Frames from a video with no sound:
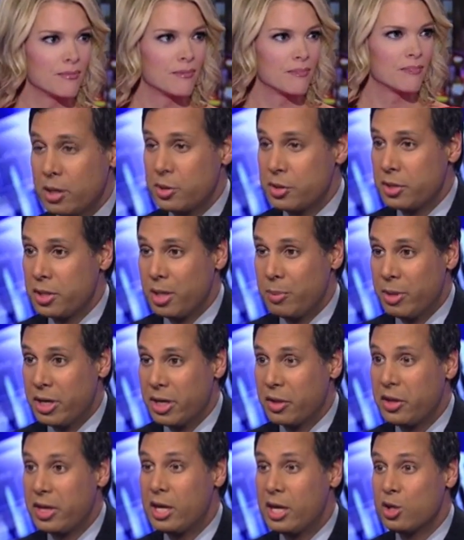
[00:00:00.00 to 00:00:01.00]
I can tell you tonight,
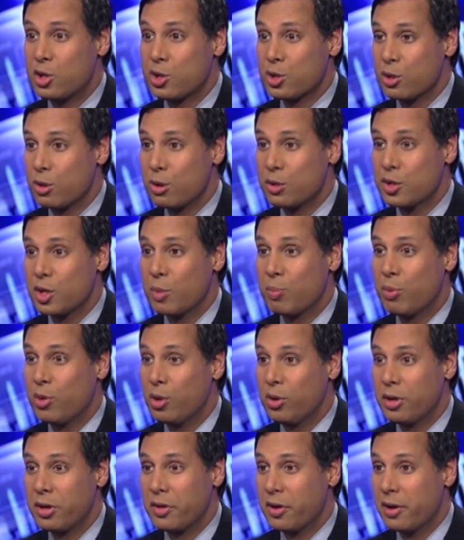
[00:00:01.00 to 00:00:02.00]
Megyn, the insurers are
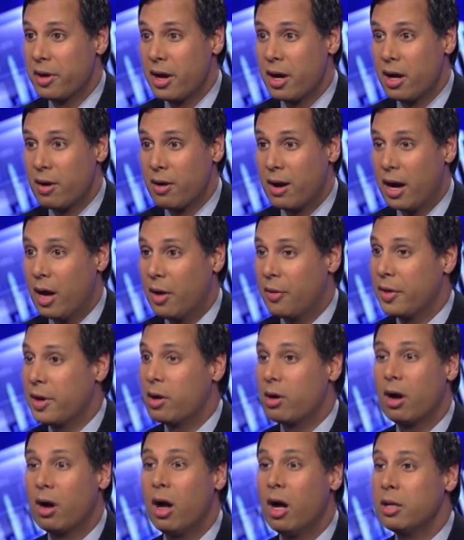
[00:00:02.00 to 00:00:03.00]
pulling their hair out.
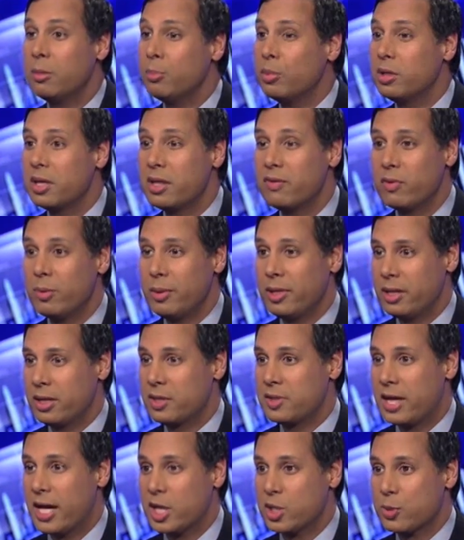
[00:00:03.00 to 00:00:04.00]
They are unbelievably
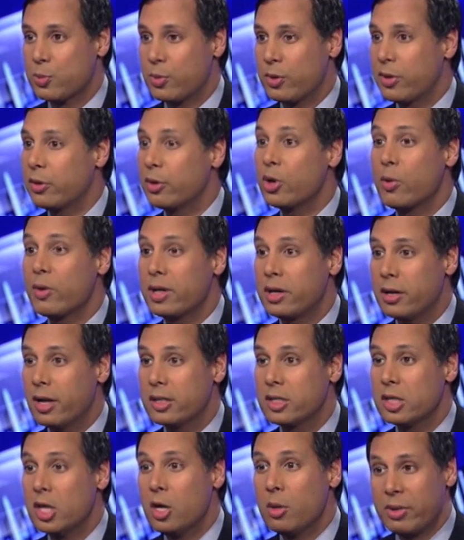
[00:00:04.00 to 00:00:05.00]
exasperated. They're going
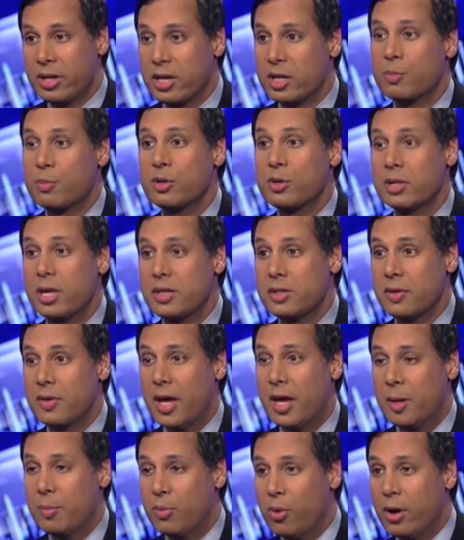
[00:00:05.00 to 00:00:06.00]
nuts because precisely
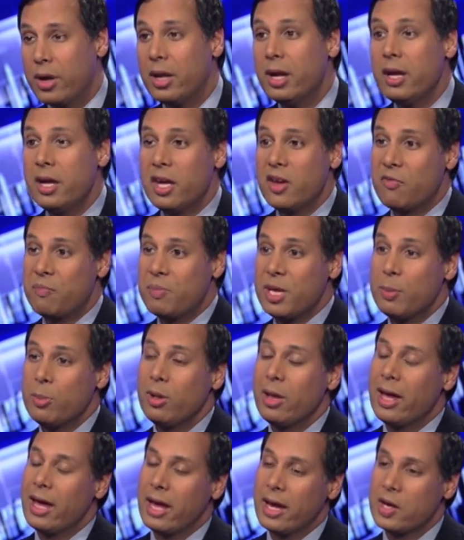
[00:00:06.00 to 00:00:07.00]
that point. If
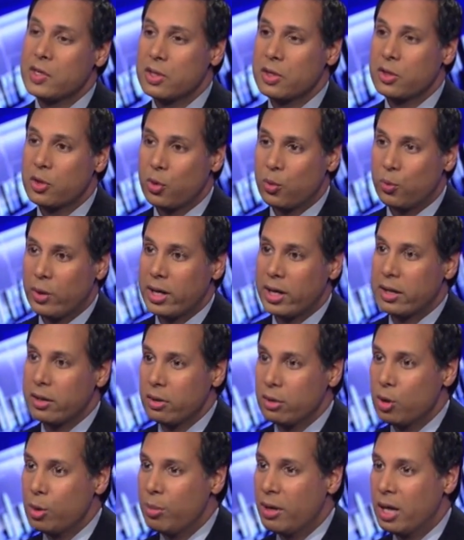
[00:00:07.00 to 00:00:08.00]
people exit the
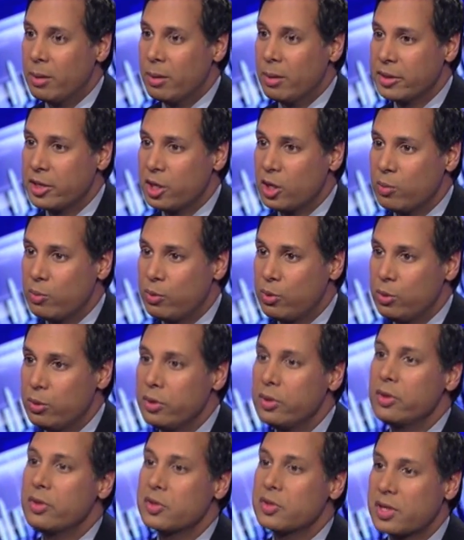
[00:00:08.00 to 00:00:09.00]
regular Obamacare pool
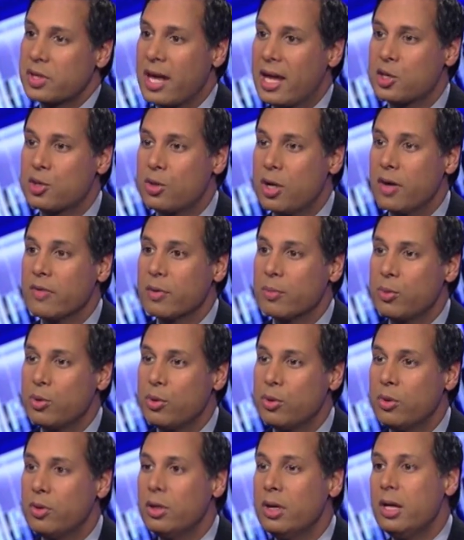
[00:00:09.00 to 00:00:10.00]
into this catastrophic
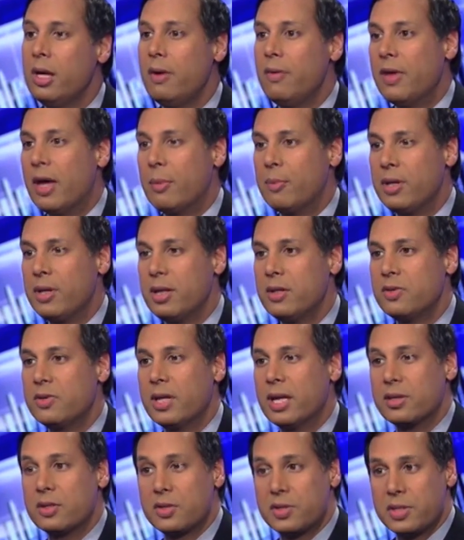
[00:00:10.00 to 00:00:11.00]
pool, that means
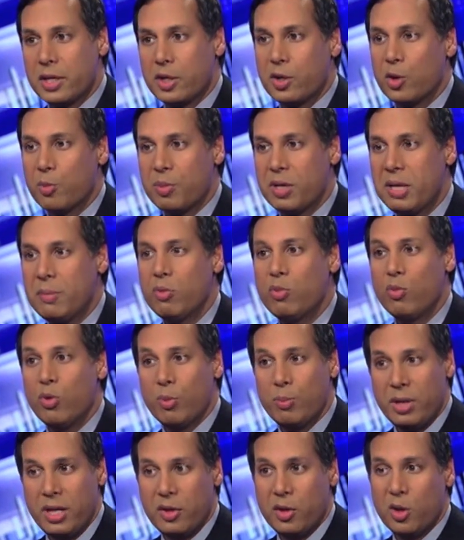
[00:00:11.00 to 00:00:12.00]
that sicker people
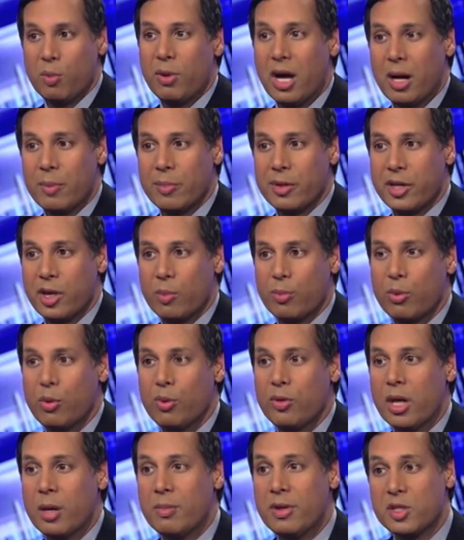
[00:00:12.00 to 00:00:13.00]
will be in the Obamacare
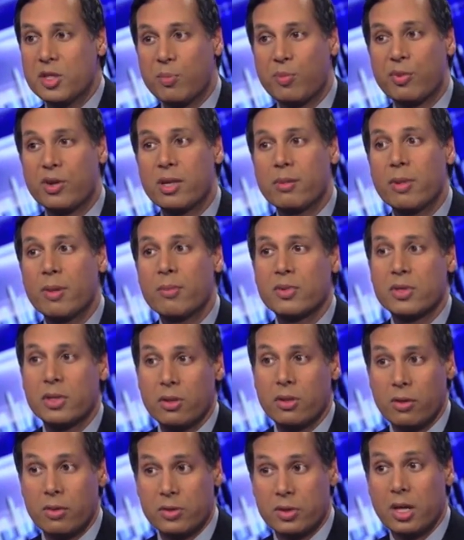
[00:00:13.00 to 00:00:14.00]
pool. Yeah. That means the premiums
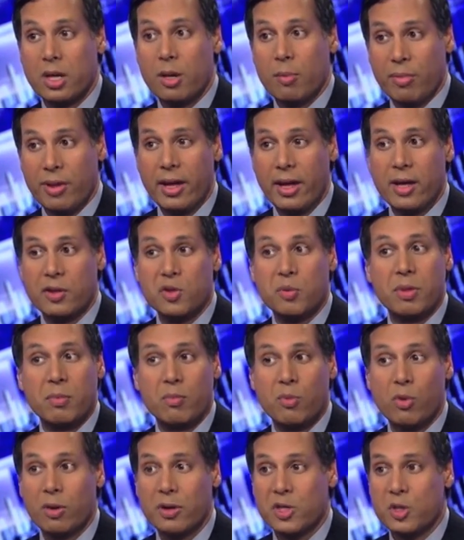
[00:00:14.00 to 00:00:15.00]
in those plans will
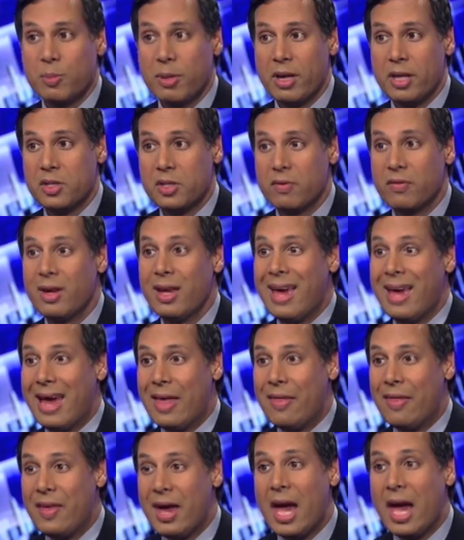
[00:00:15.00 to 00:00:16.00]
be more expensive,
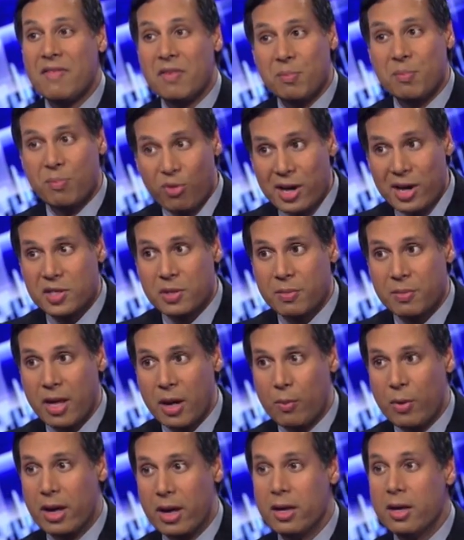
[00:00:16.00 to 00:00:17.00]
and they haven't priced them
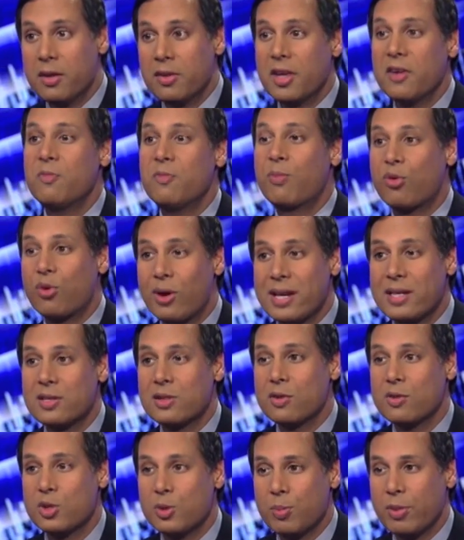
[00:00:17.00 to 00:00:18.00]
that way. They've
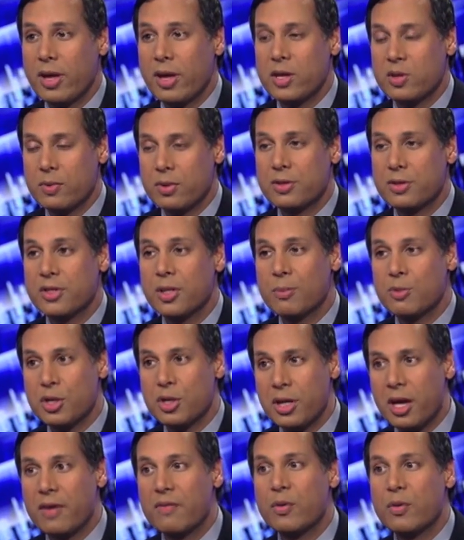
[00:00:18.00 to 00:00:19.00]
priced those plans with the
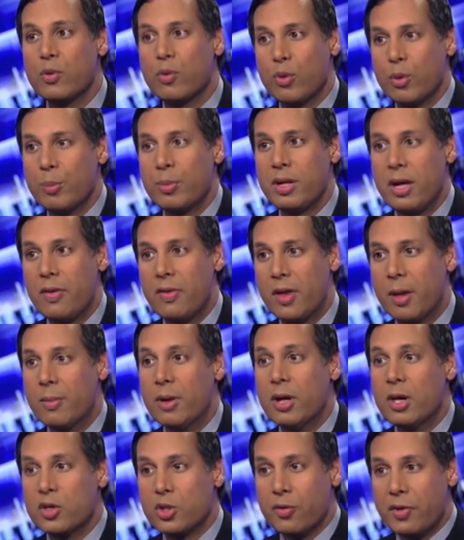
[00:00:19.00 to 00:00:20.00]
assumption that everyone will be in
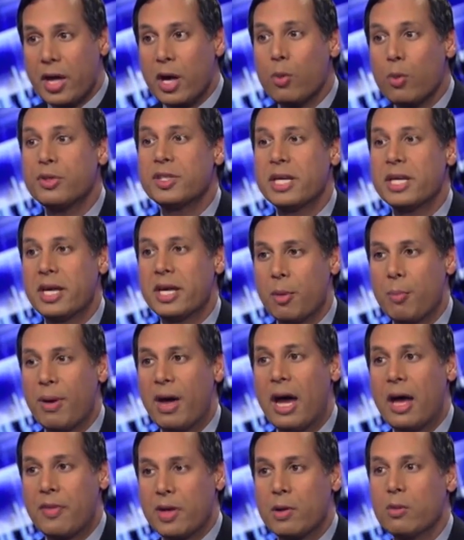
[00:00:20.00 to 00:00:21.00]
them. Right. So they will take a
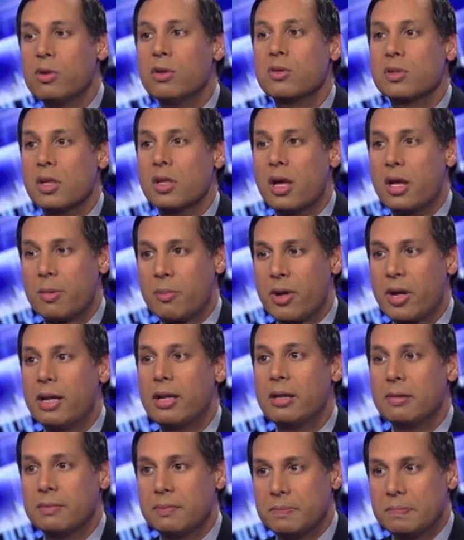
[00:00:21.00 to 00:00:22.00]
bath. They will lose a lot of
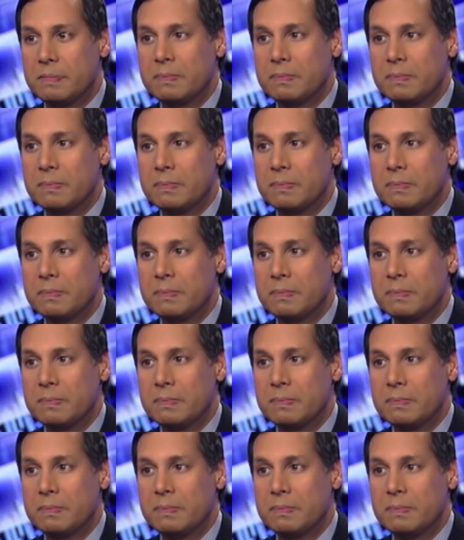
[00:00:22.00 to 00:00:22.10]
money.